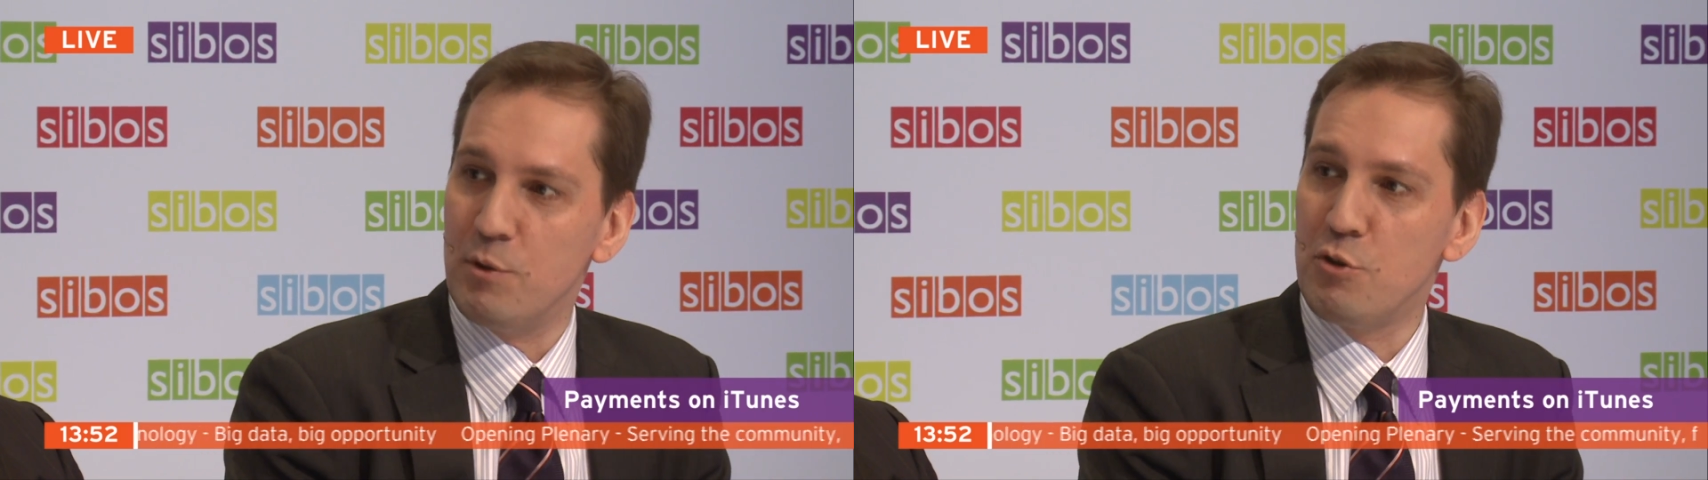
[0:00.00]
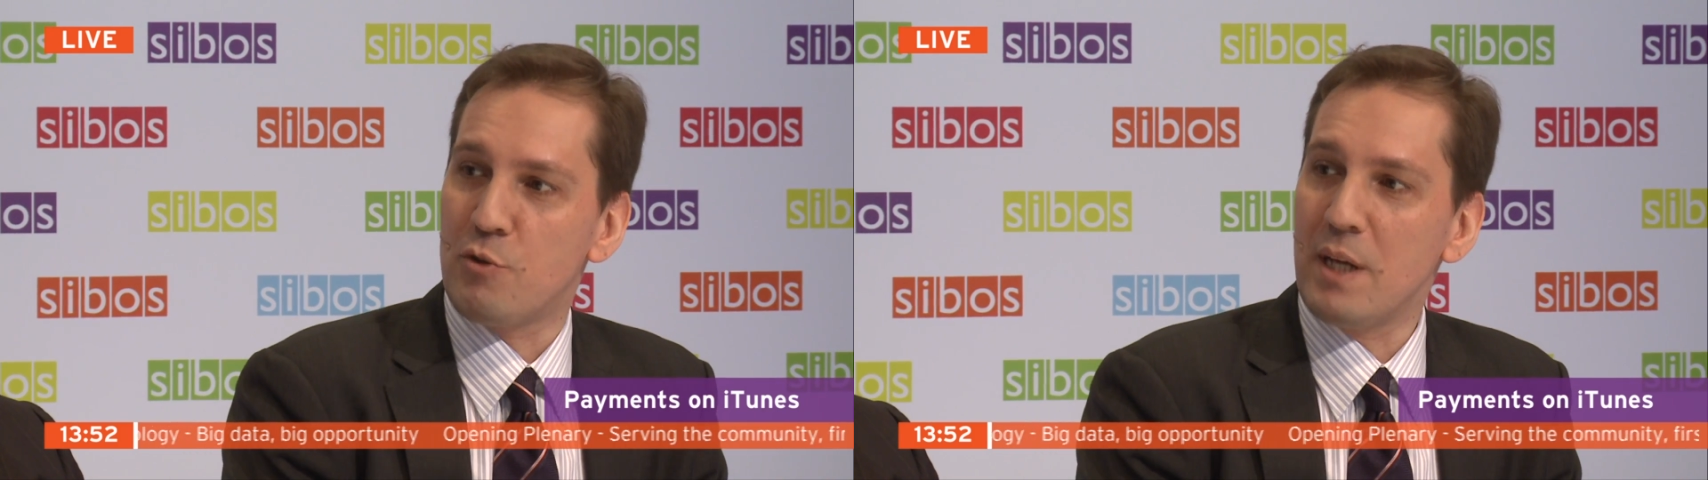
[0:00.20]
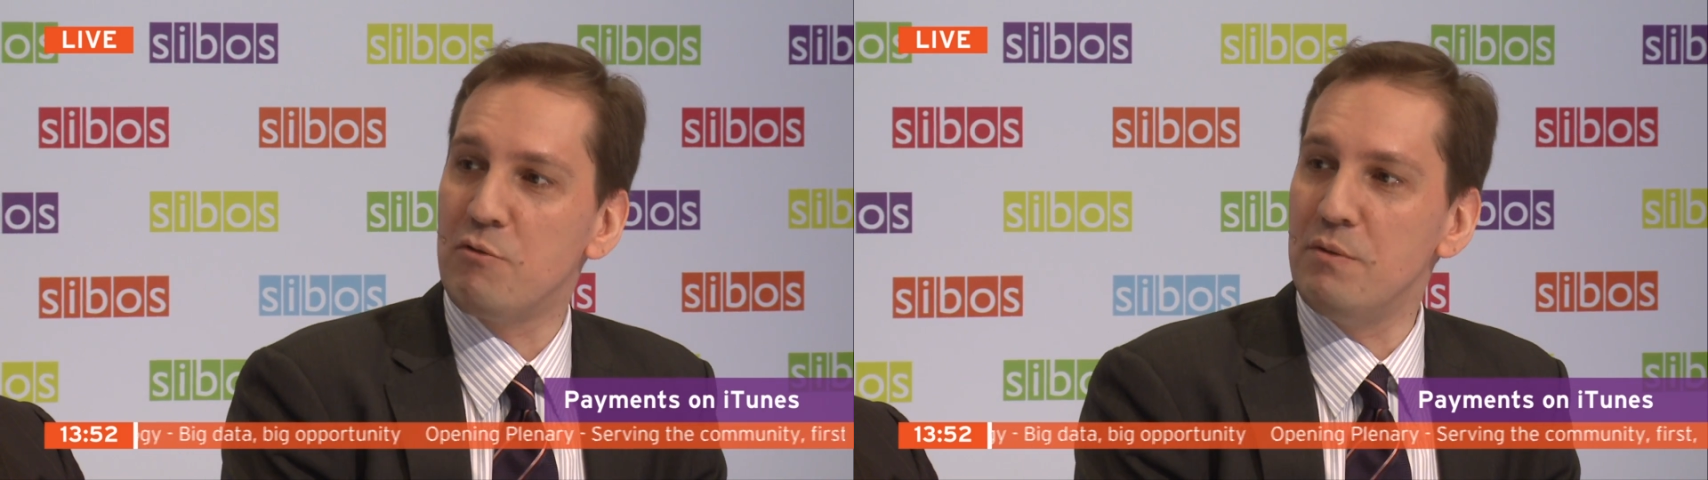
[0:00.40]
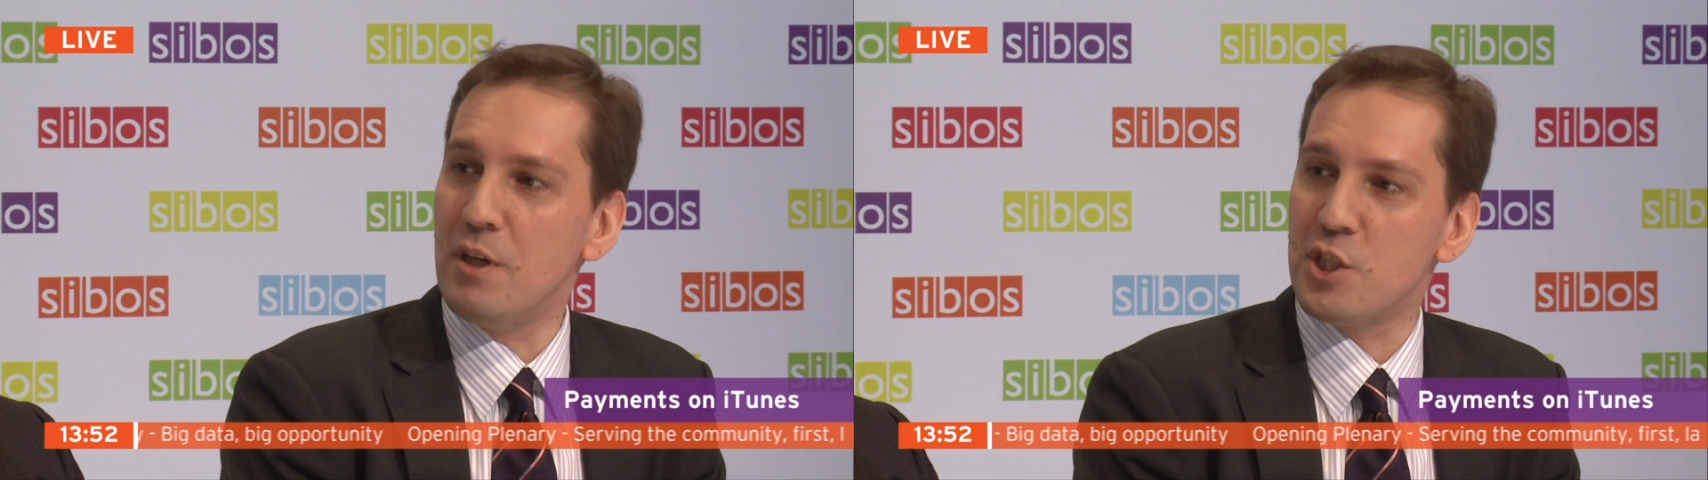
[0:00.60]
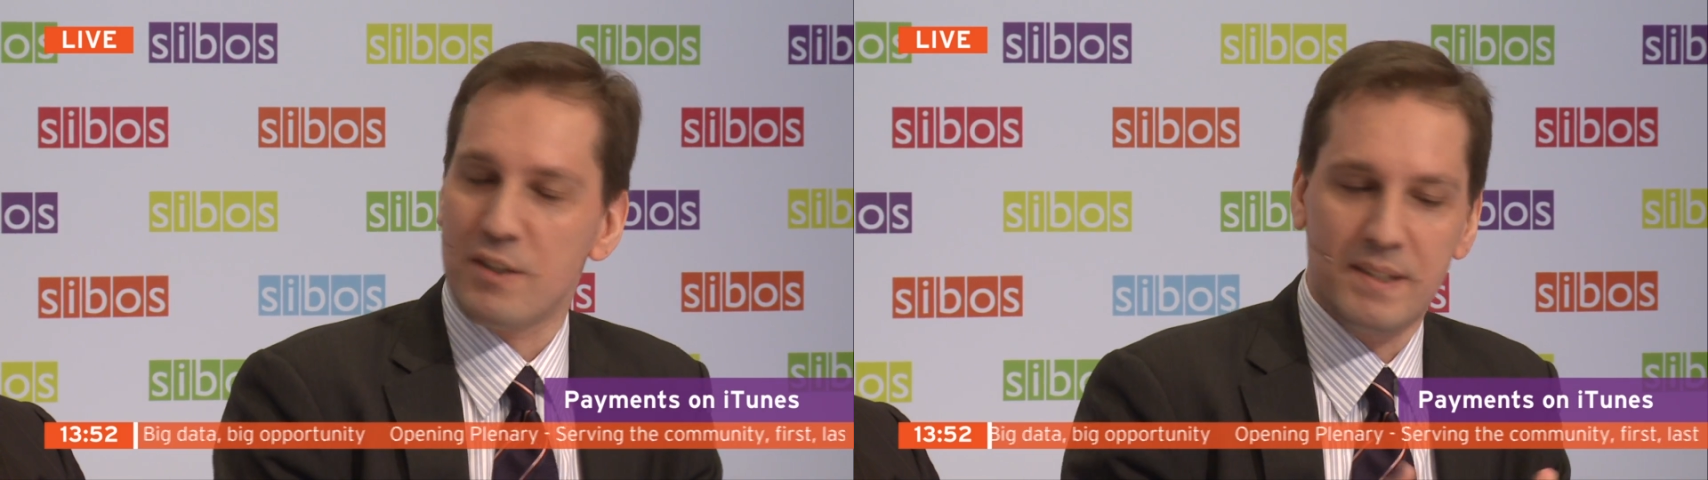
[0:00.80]
but to try to
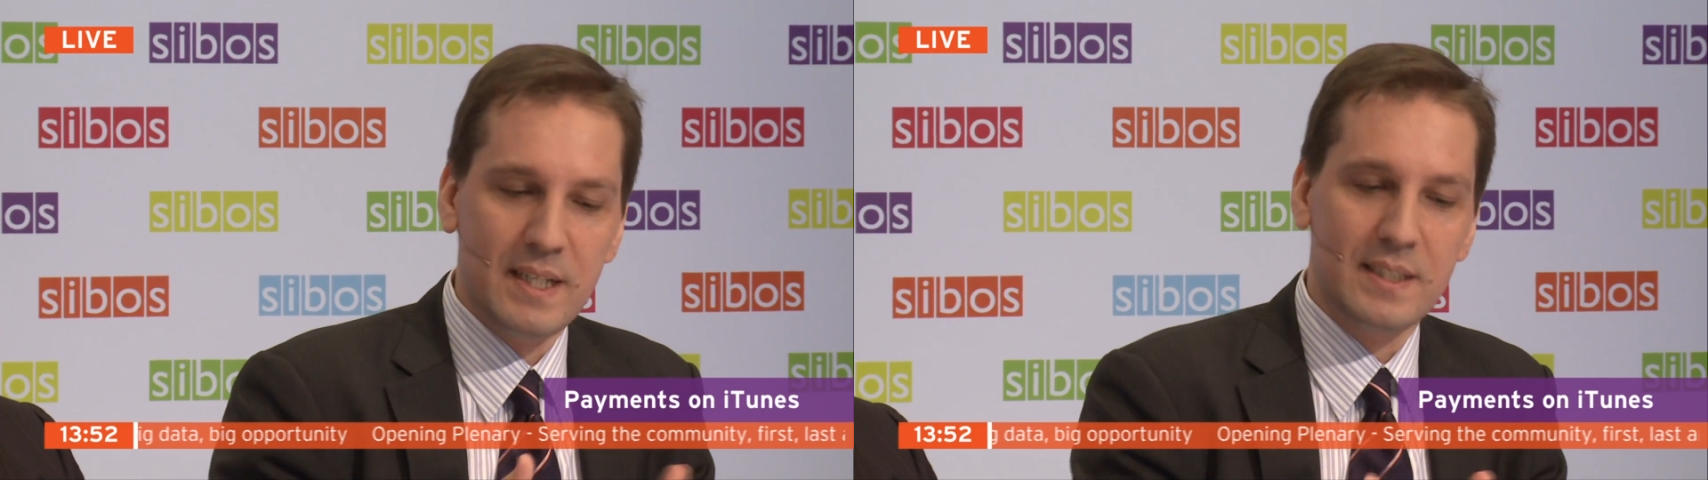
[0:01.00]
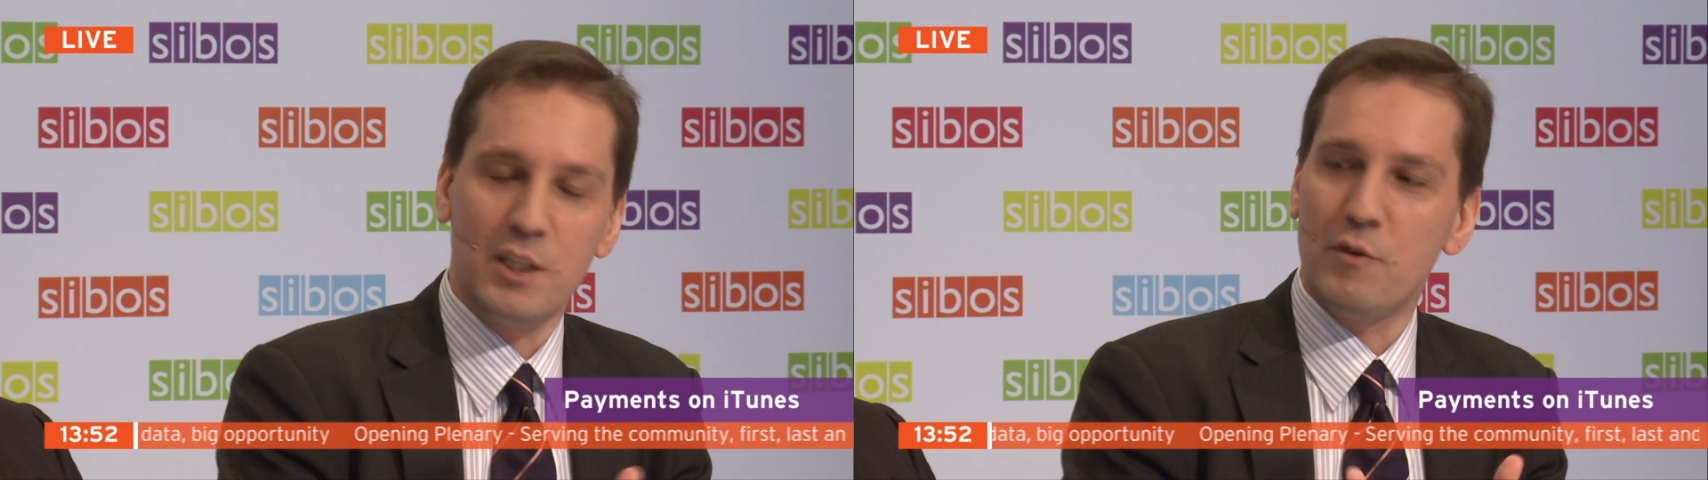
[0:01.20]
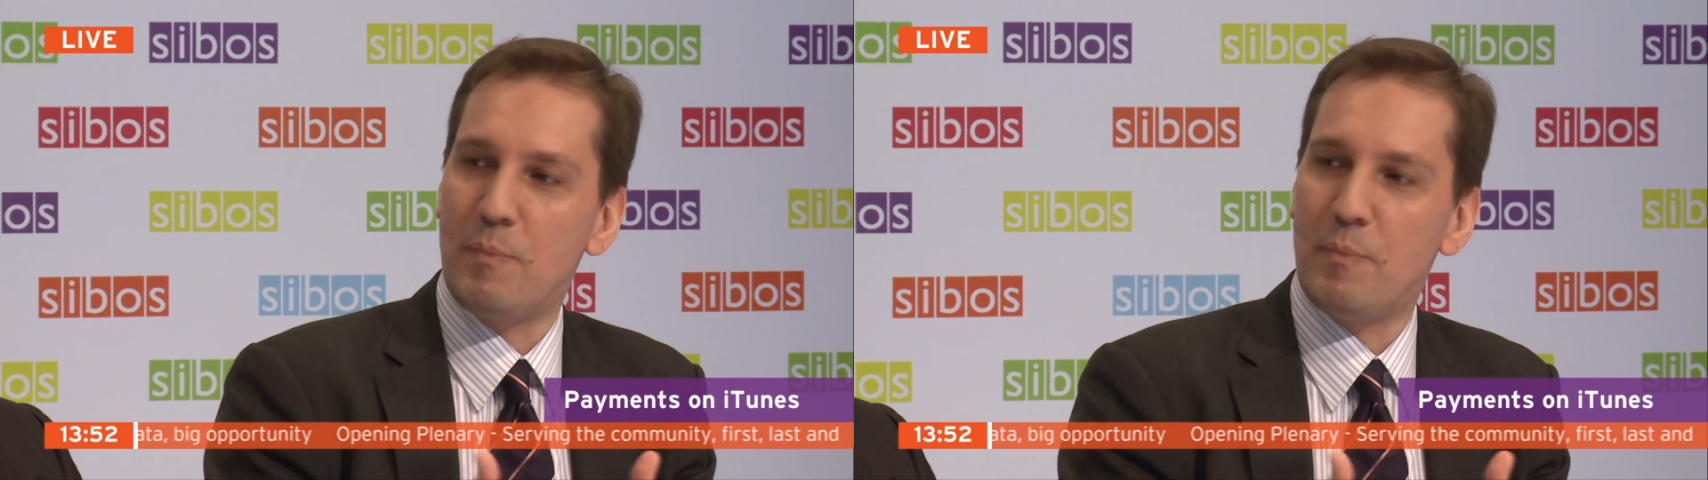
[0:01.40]
nudge certain